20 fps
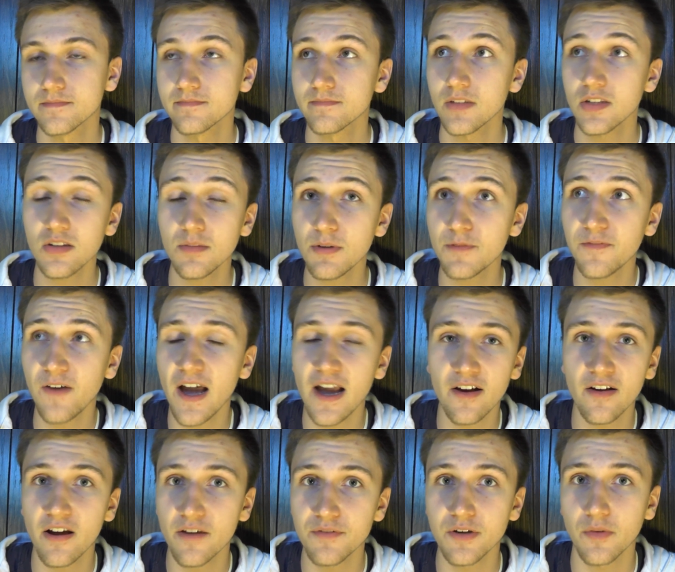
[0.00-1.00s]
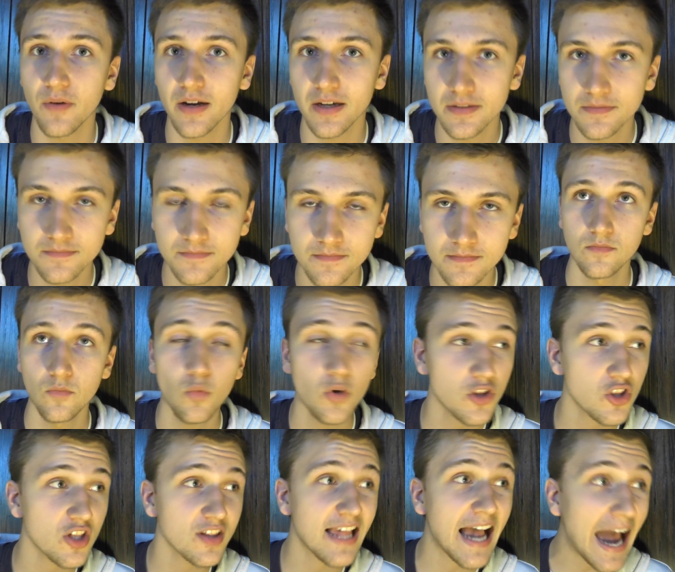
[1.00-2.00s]
there's gonna be fire everywhere.
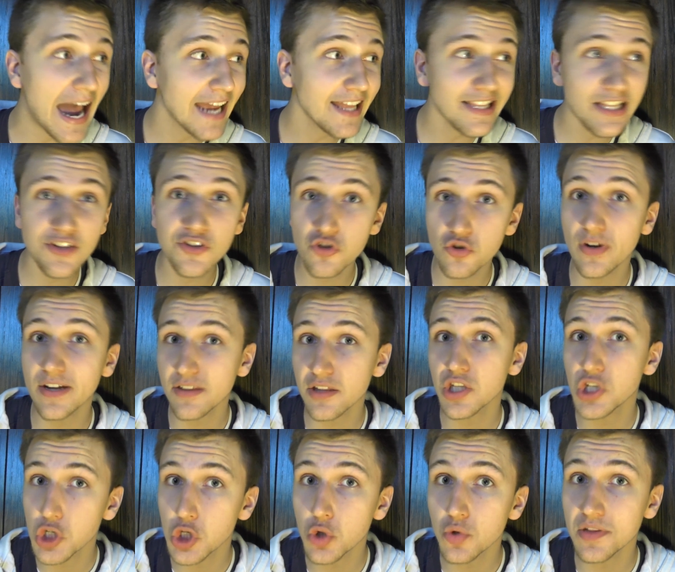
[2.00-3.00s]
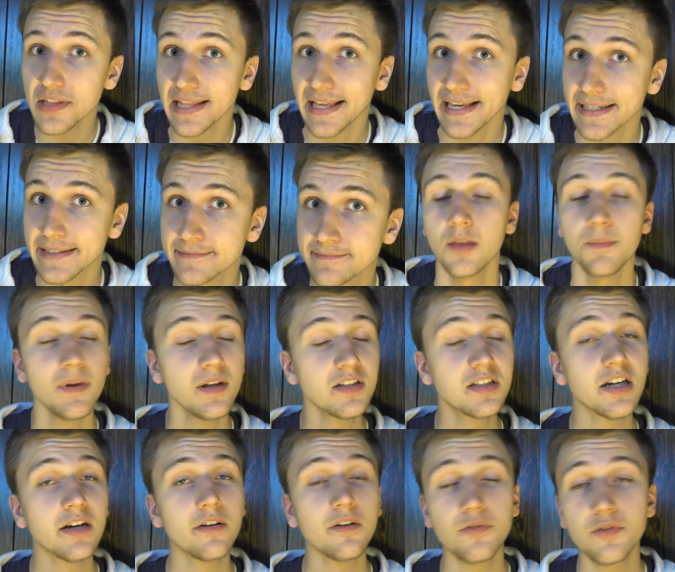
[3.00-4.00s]
Which is highly stress-inducing. The
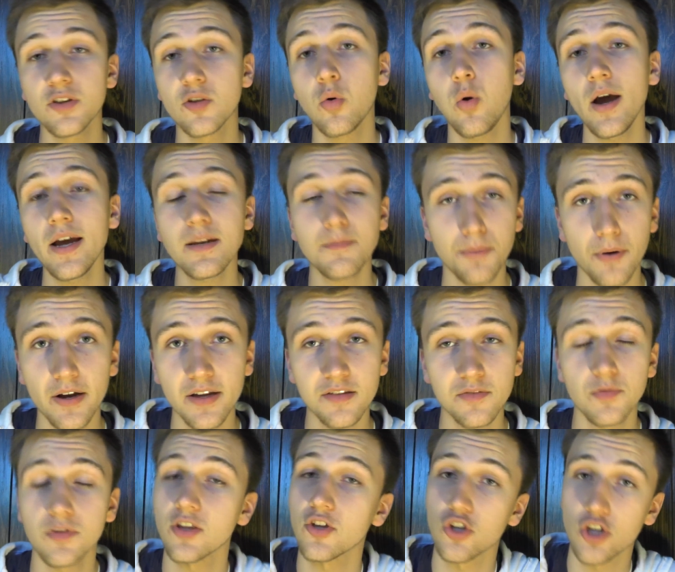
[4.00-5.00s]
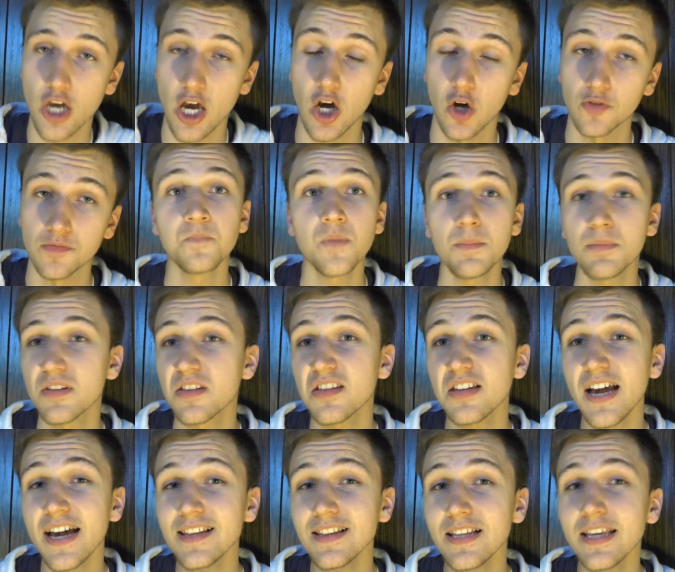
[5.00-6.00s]
military was quite impressed with the show, but
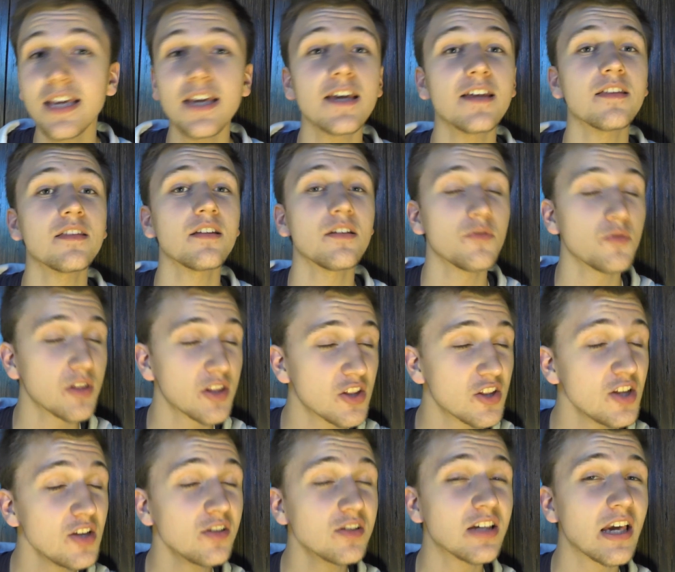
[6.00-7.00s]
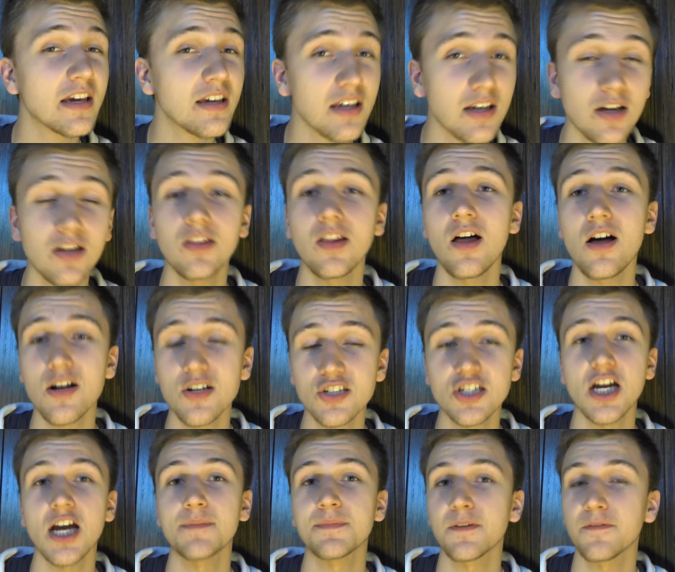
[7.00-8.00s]
sadly, it was still taking a long
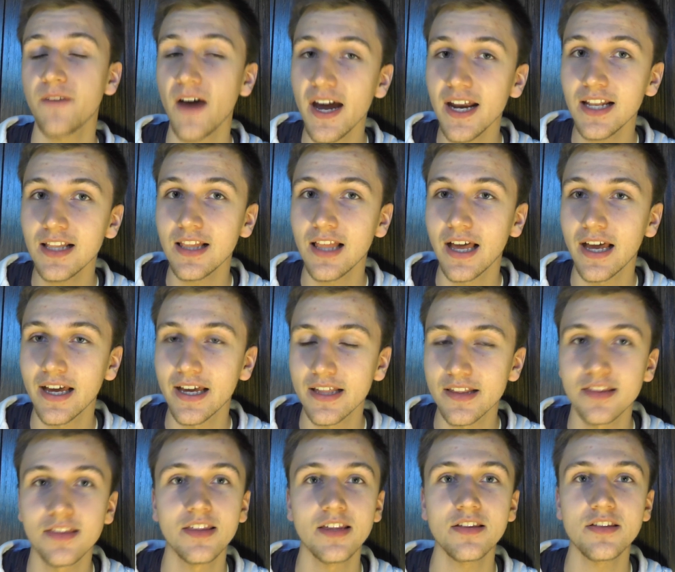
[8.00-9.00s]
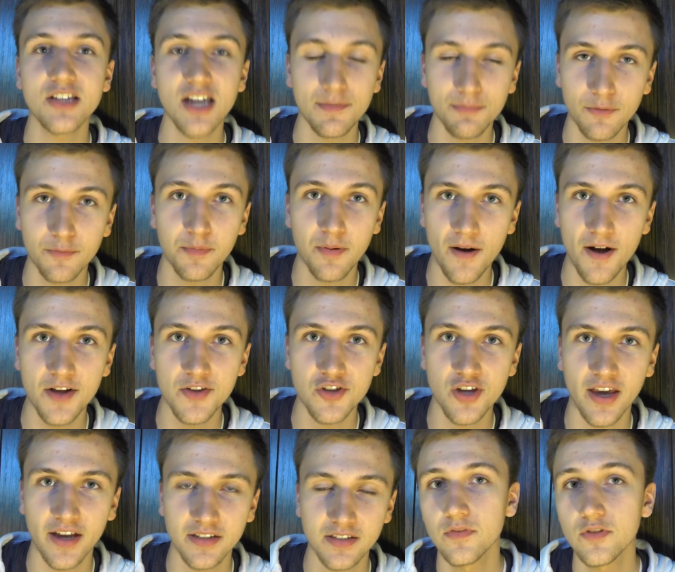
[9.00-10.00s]
time to finalize this type of
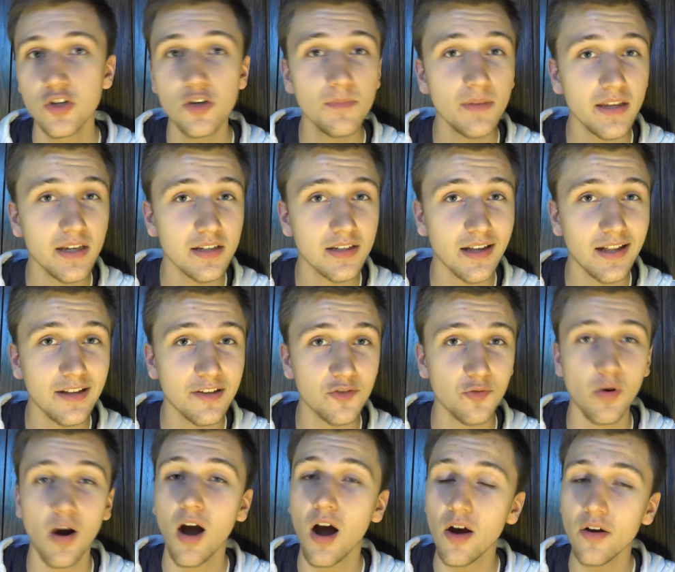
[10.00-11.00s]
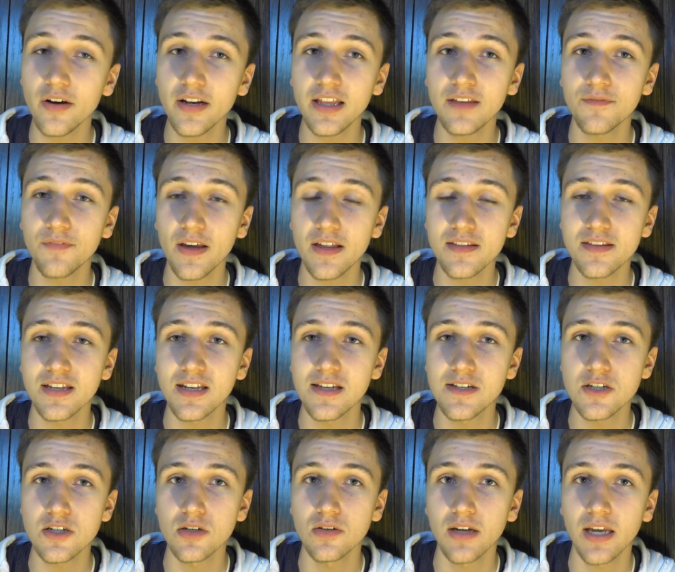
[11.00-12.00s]
project. $2 million were already invested
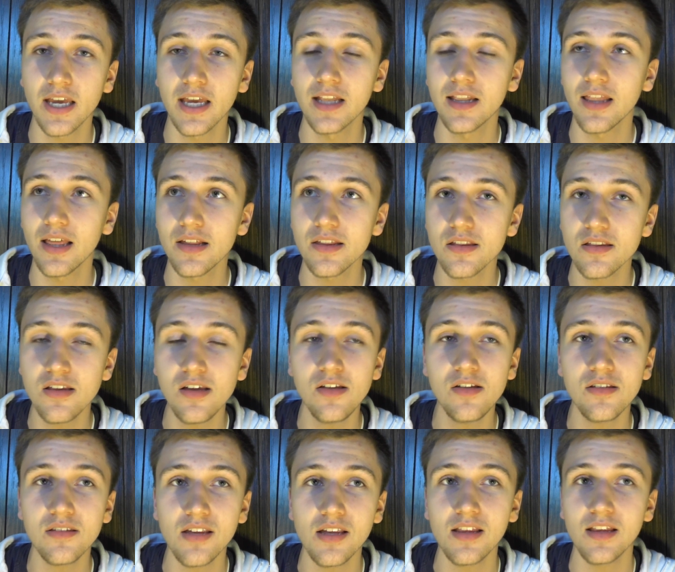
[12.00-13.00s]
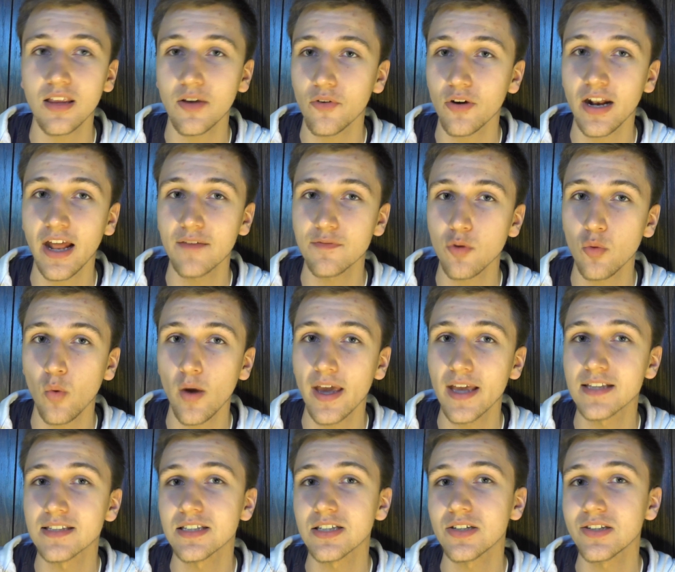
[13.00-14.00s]
into it, and they still said that they were gonna have to
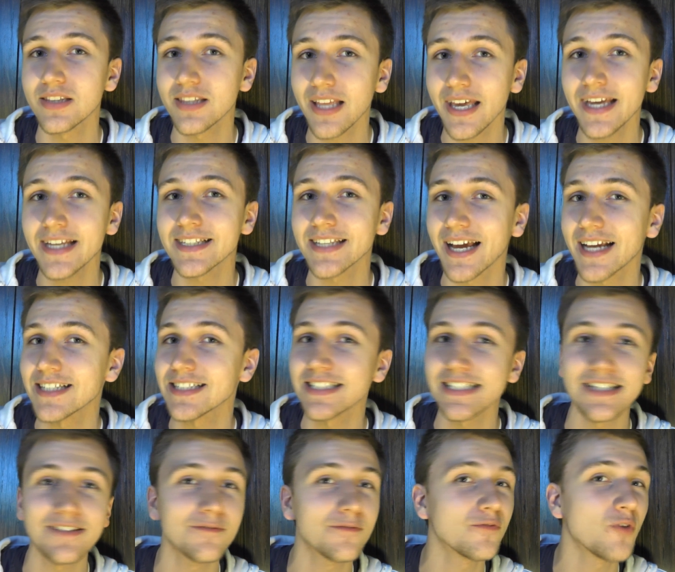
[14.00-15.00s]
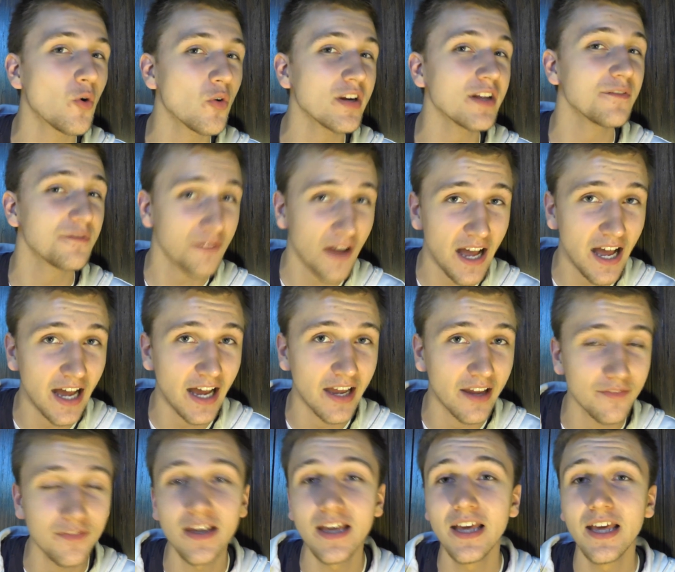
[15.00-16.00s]
wait until late
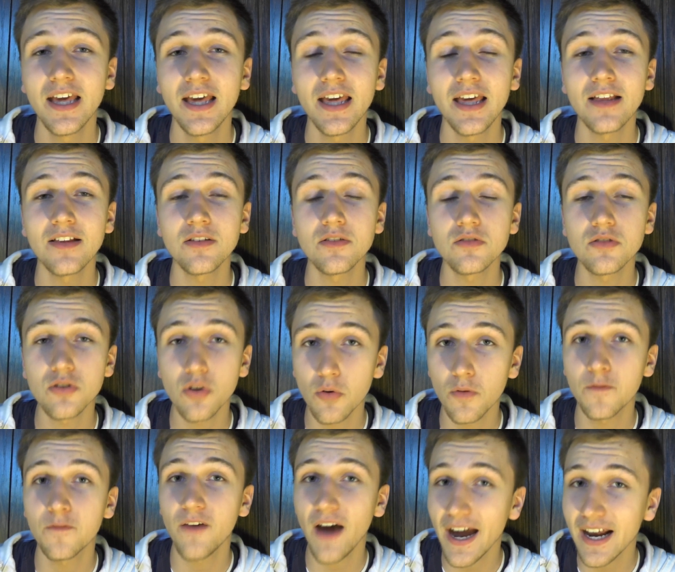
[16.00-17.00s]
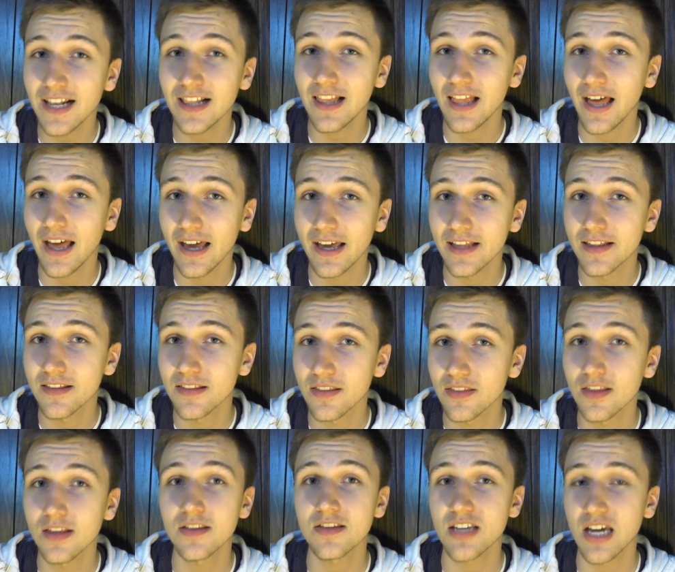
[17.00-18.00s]
1945 to
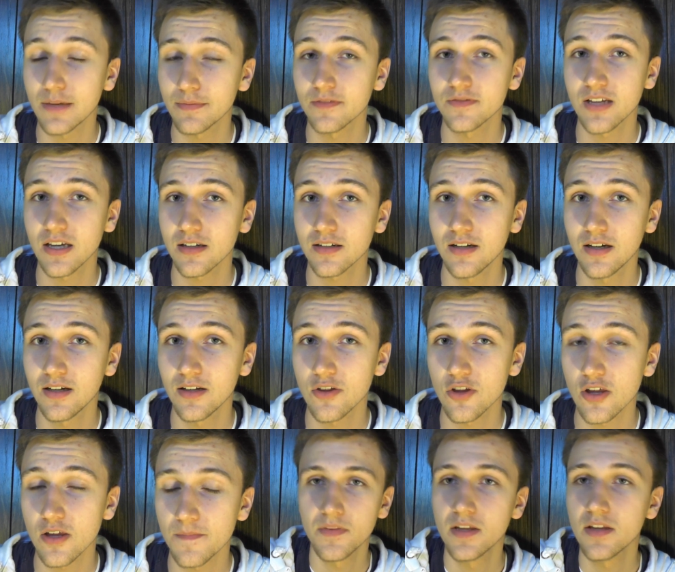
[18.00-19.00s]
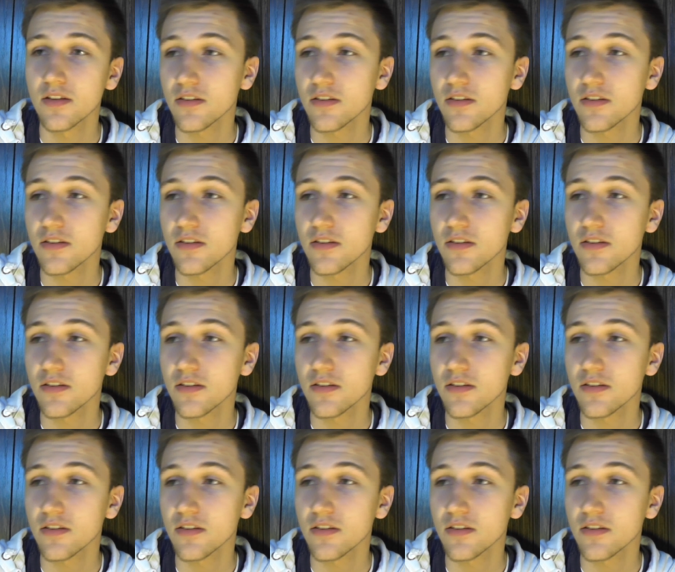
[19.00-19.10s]
finalize this type of technology.